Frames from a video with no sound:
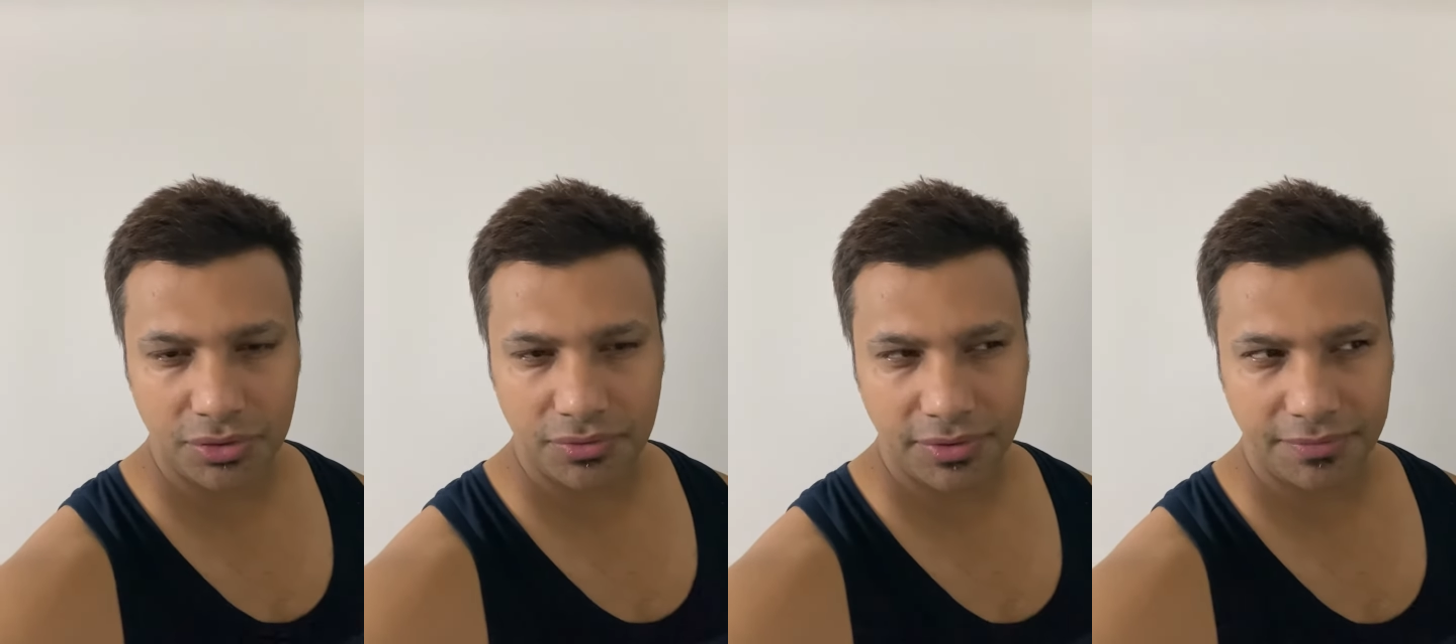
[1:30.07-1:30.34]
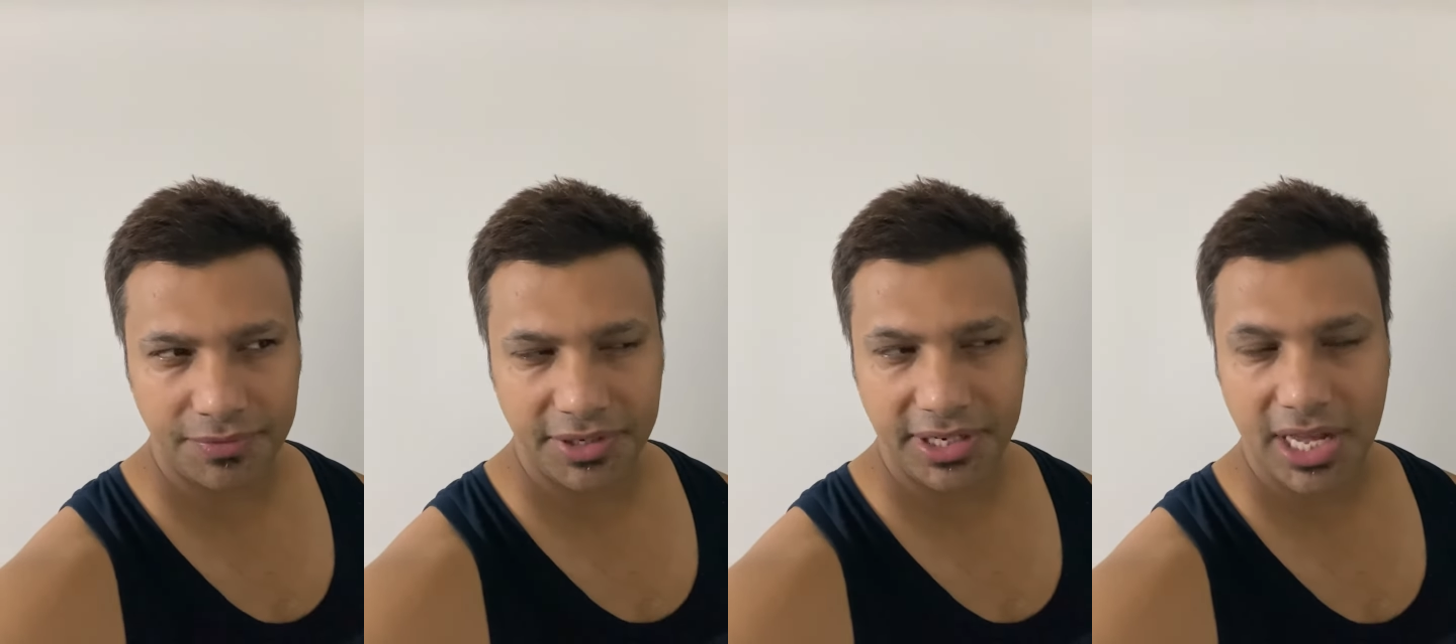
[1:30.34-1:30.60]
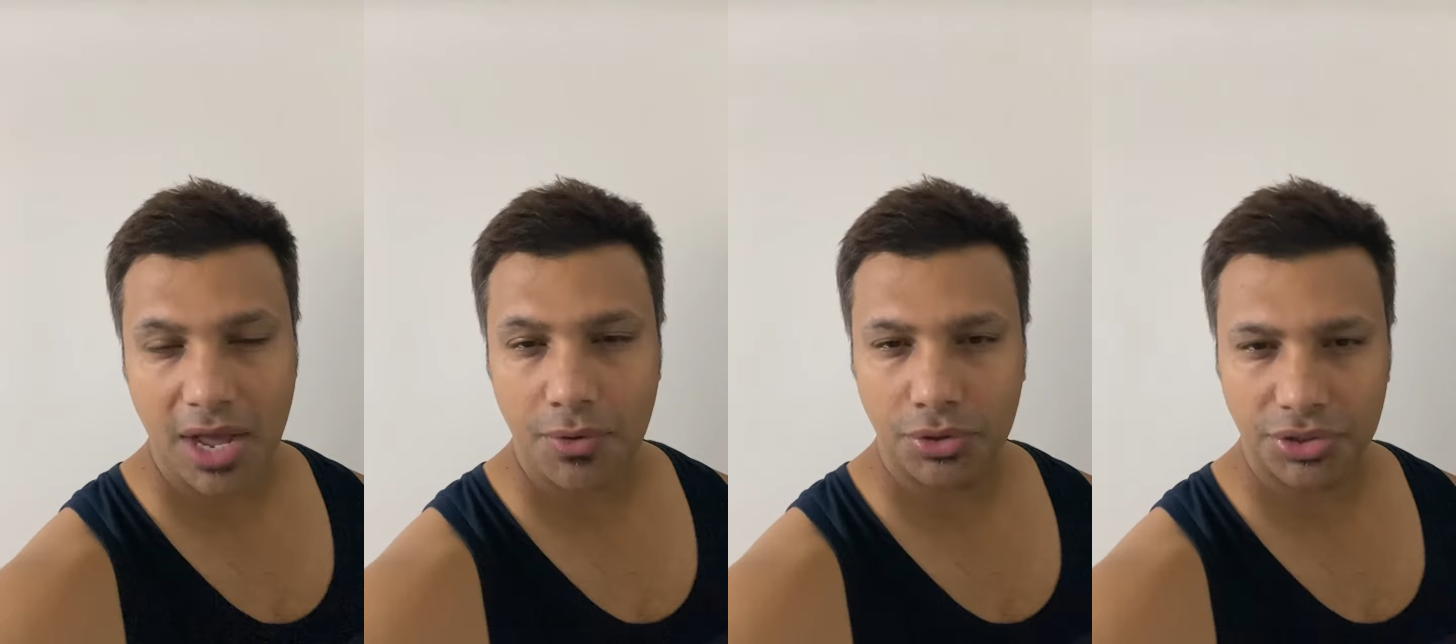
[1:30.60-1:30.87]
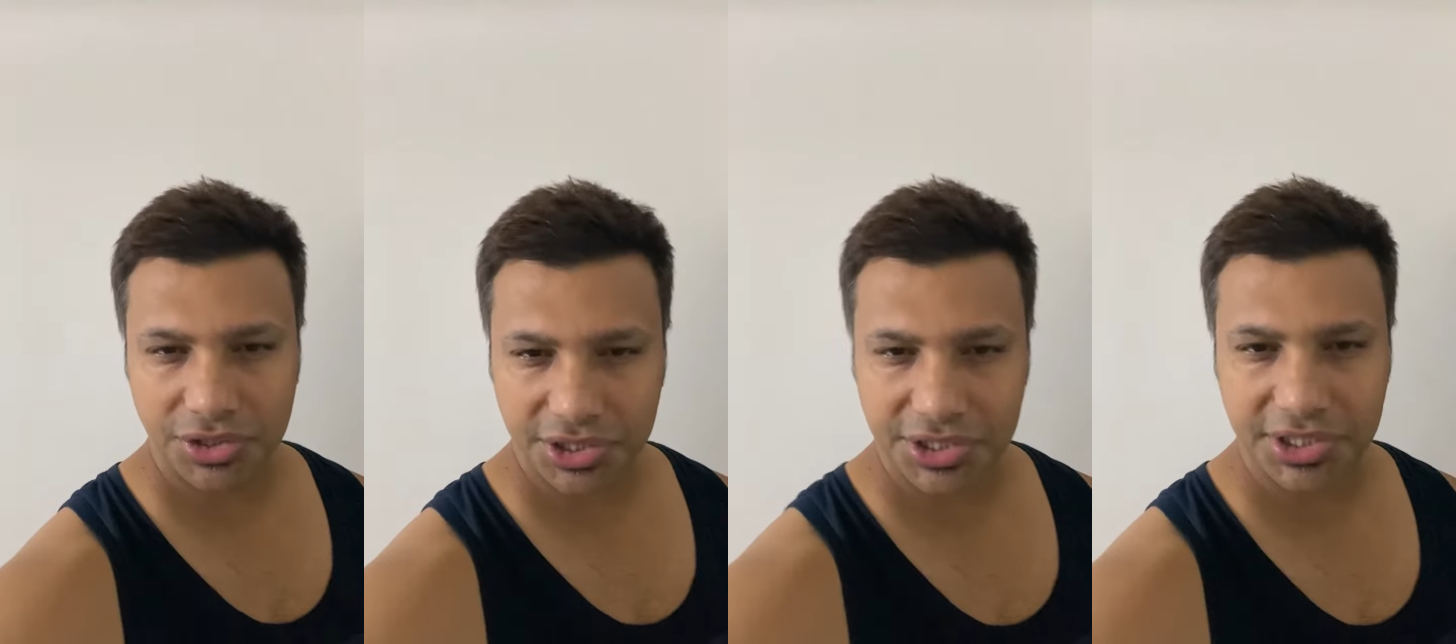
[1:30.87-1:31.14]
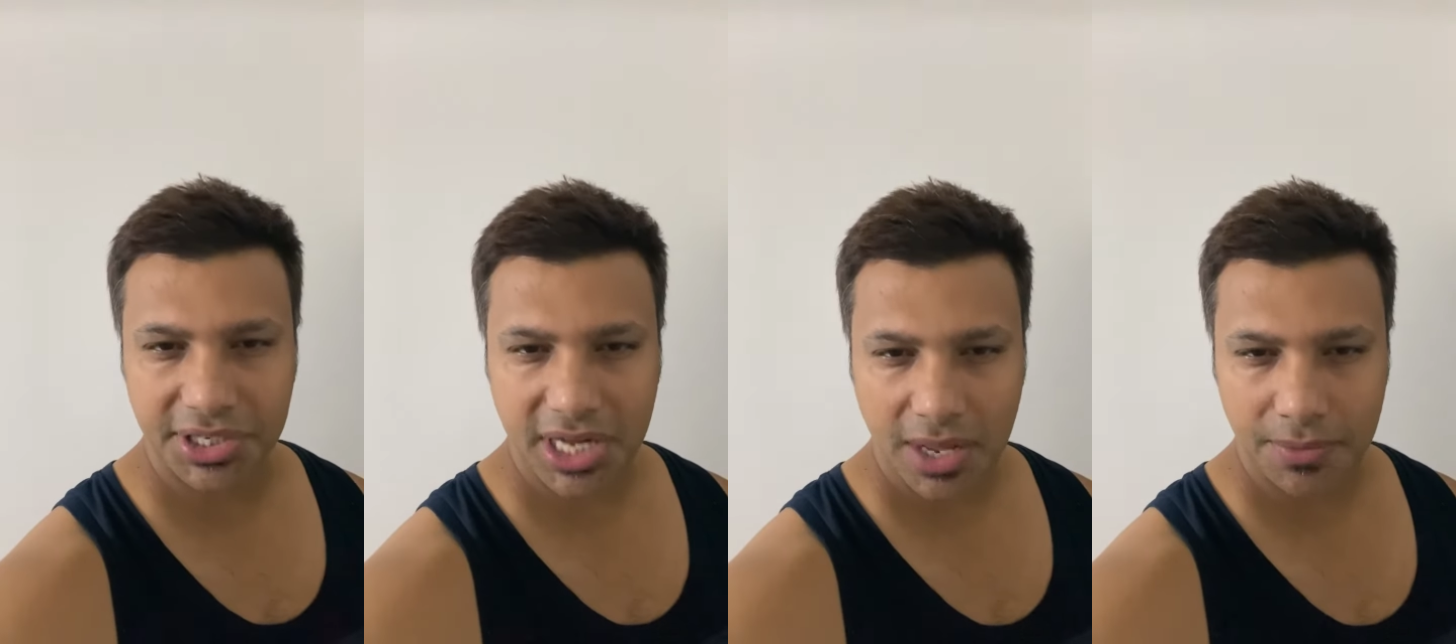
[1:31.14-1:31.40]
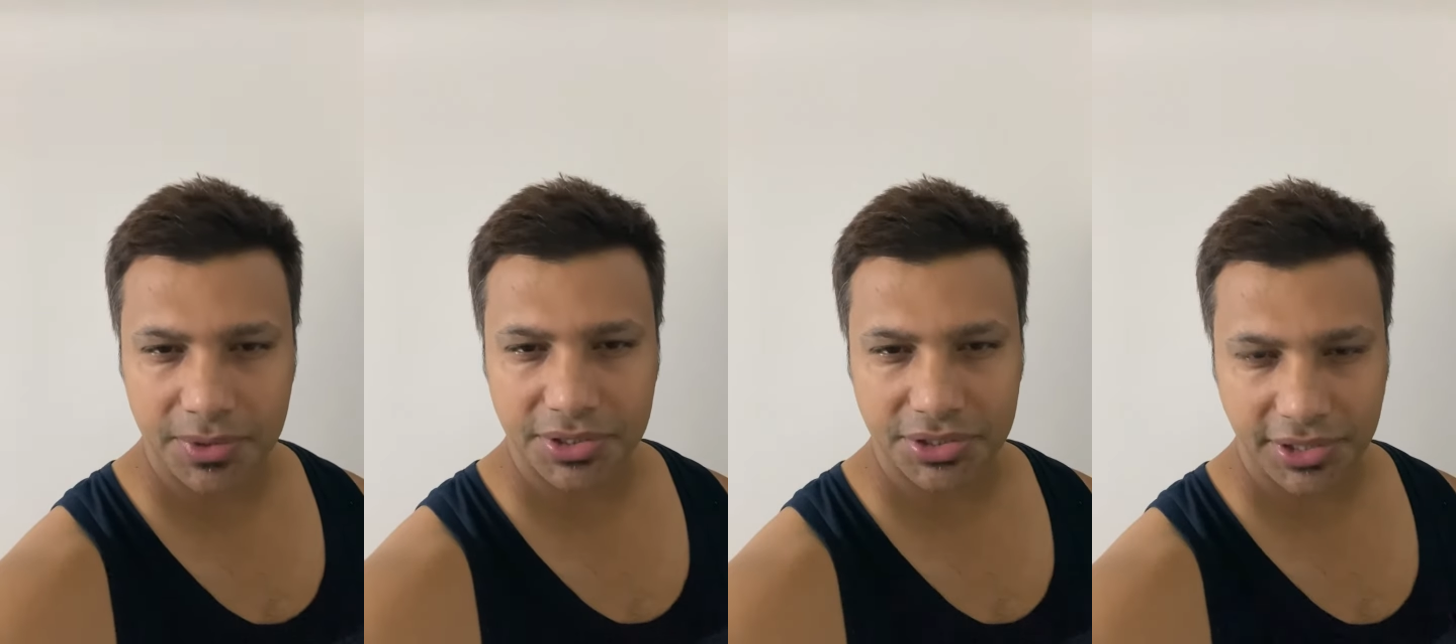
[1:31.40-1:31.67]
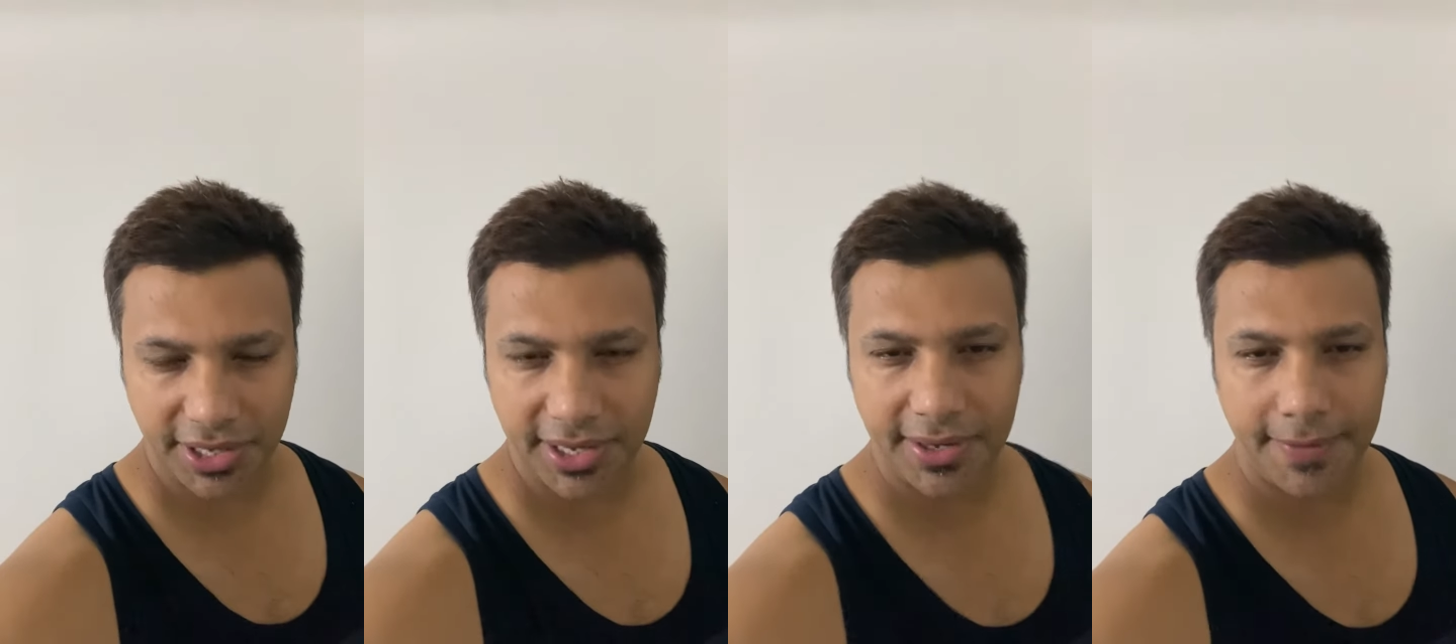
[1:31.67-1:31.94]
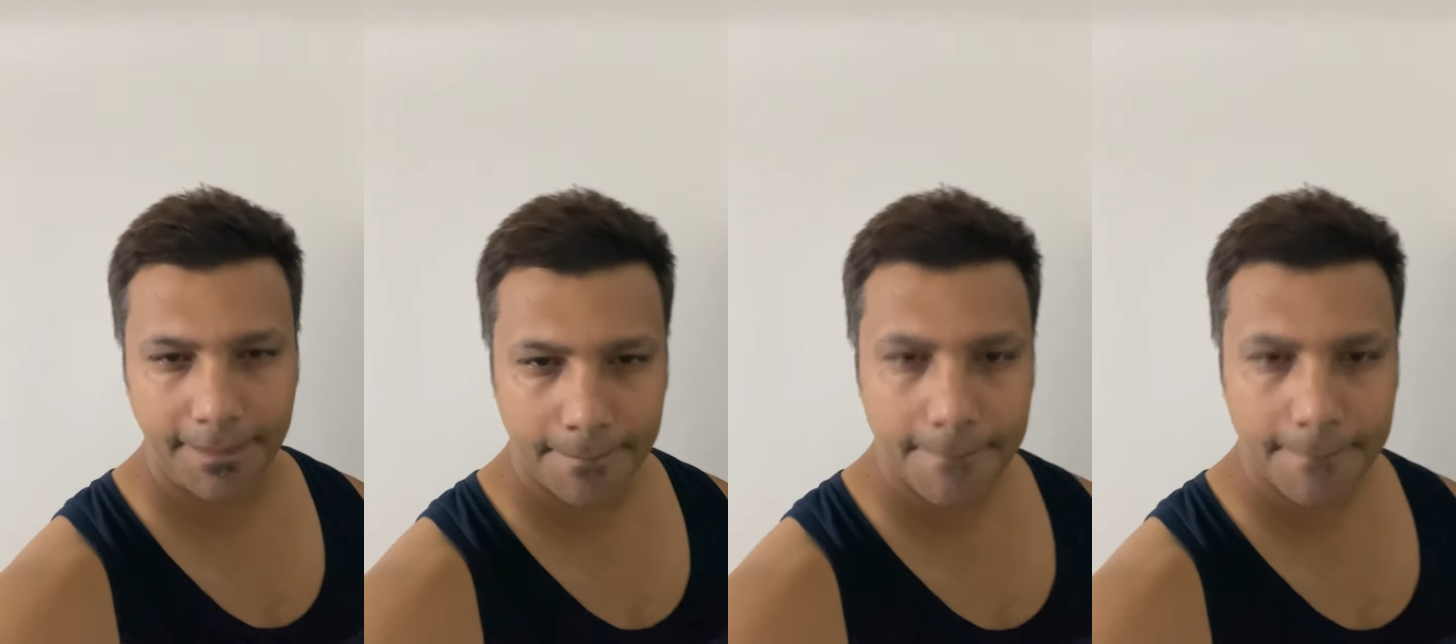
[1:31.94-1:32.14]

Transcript: 15 hours or 16 hours, okay?